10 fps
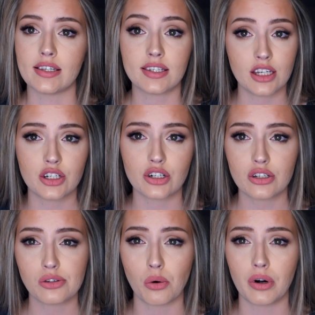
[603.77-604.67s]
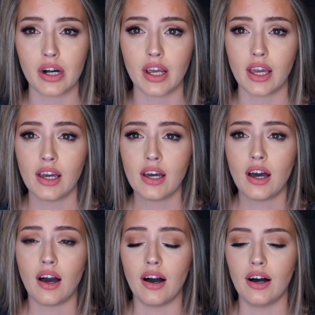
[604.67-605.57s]
seizure story,
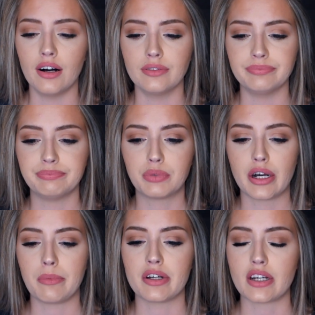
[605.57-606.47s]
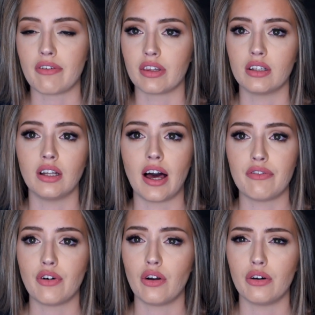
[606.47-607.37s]
pretty much having the
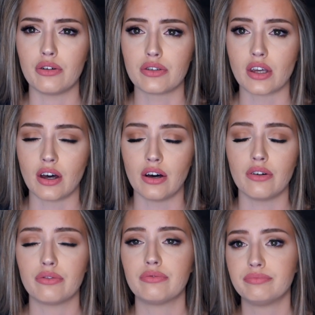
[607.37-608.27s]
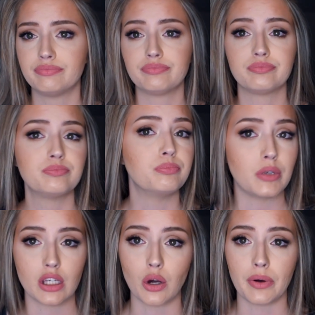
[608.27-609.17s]
live photos of
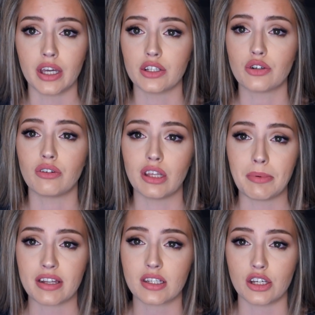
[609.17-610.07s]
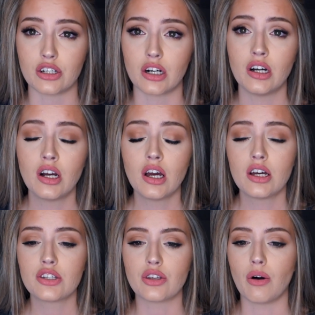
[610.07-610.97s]
me going into a really bad seizure.
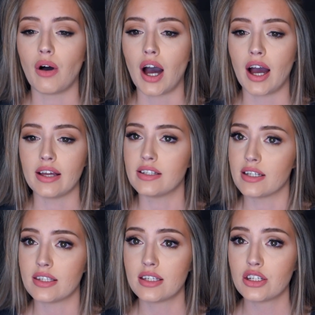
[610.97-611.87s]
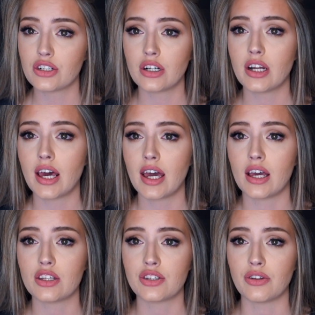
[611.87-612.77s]
So I did seizure
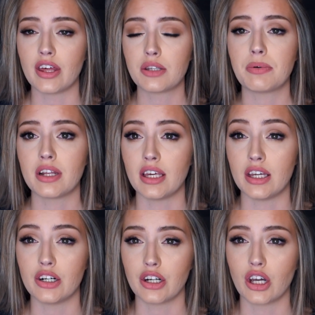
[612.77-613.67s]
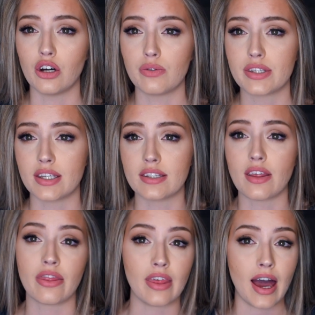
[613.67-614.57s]
today, so that's been a year ago since
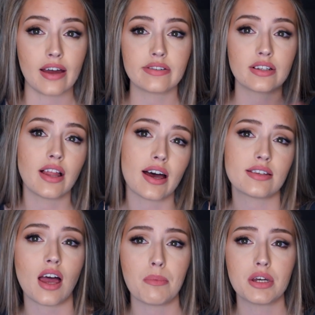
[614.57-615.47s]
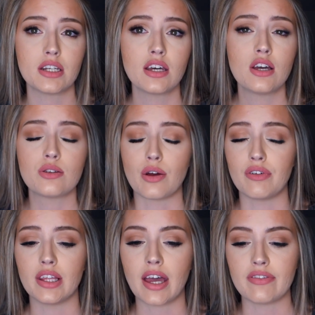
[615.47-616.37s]
that last happened. So I
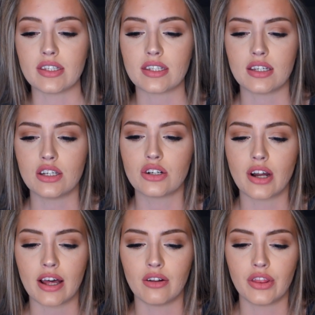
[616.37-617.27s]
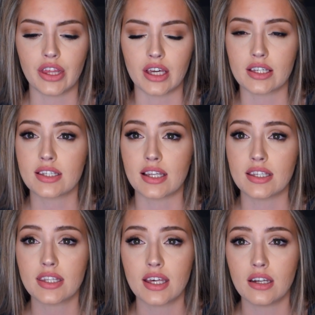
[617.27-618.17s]
really haven't seizured, I don't think,
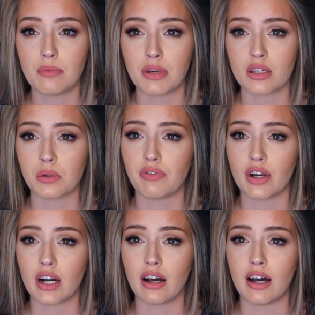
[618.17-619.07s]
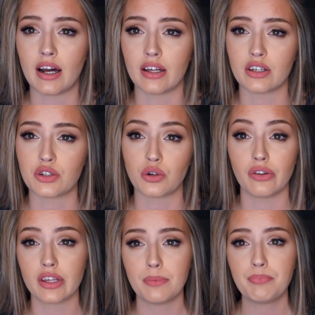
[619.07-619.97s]
since then, because we figured out how to control
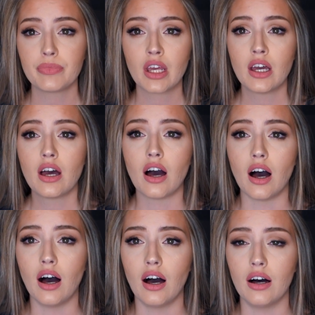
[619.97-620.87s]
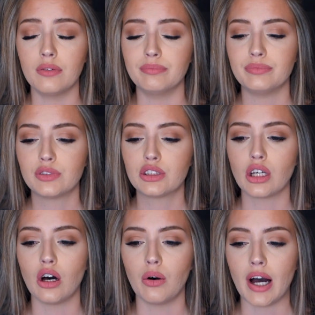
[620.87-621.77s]
them.
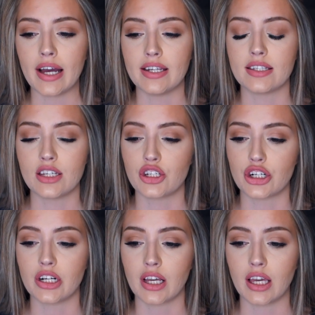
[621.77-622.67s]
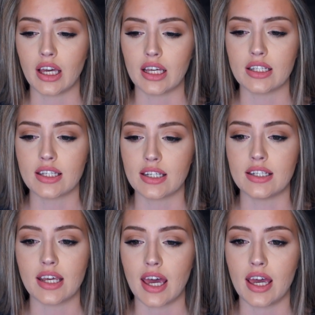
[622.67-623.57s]
So I did seizure again
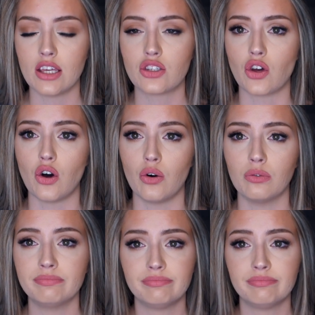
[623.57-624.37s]
today, so